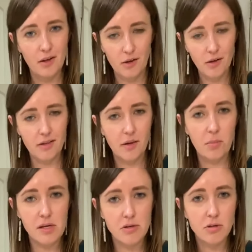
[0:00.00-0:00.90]
look at them
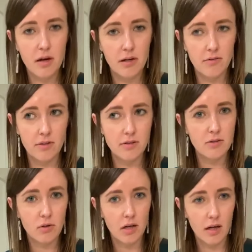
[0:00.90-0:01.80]
being creative and
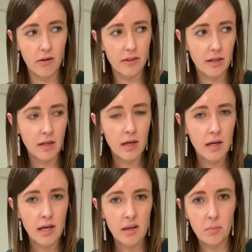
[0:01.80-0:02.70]
sort of healthy.
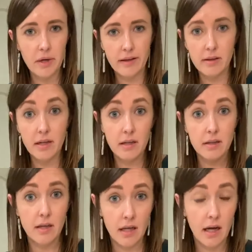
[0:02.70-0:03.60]
But then
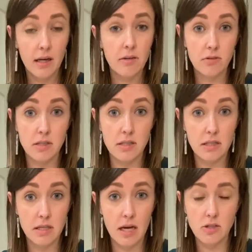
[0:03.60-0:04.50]
it kind of was
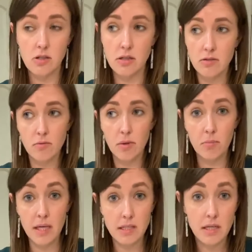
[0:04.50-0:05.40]
disastrous,
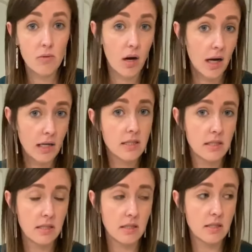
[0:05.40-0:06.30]
messy
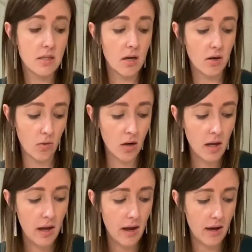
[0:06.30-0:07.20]
wise. And so
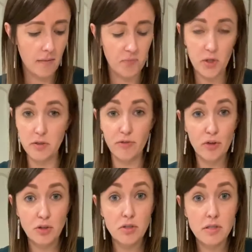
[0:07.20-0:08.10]
there's
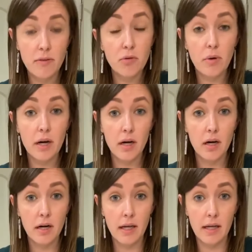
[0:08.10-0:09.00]
fruit juice
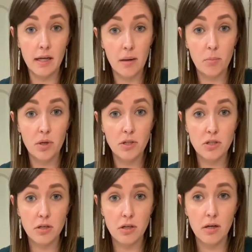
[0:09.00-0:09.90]
everywhere, and I'm pretty
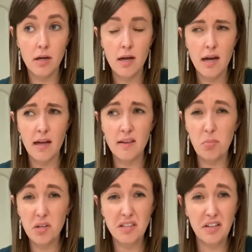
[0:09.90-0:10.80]
sure, and they
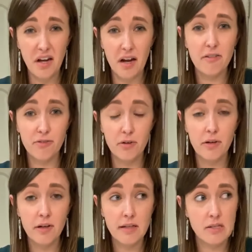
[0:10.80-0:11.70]
put a lot of fruit
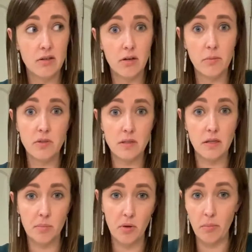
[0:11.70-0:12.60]
in it, almost
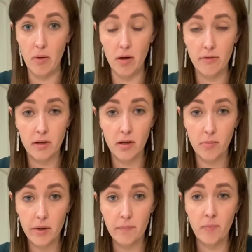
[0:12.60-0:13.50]
like broke my waffle iron,
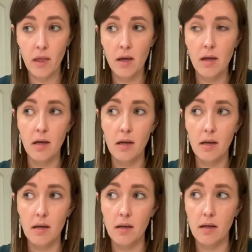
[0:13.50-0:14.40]
but
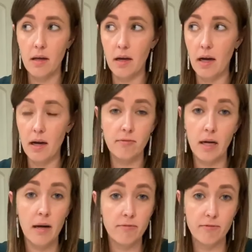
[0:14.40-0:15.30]
I'm
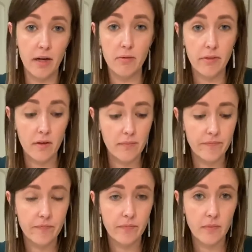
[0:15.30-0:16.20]
fine with it.
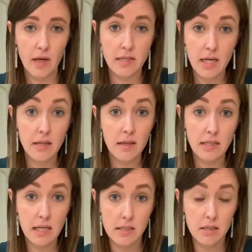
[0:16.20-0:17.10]
They
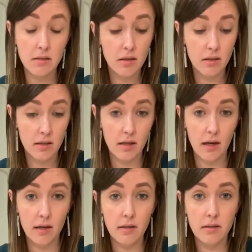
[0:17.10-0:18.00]
tasted good, and
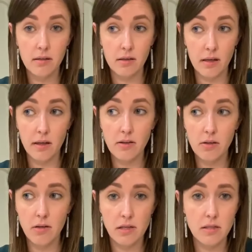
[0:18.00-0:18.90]
I like the
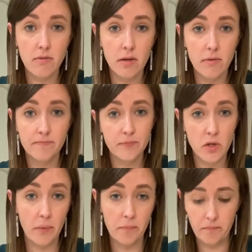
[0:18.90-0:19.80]
creativity,
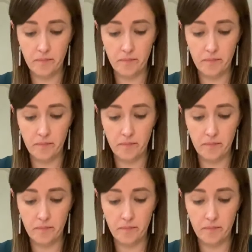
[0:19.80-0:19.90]
so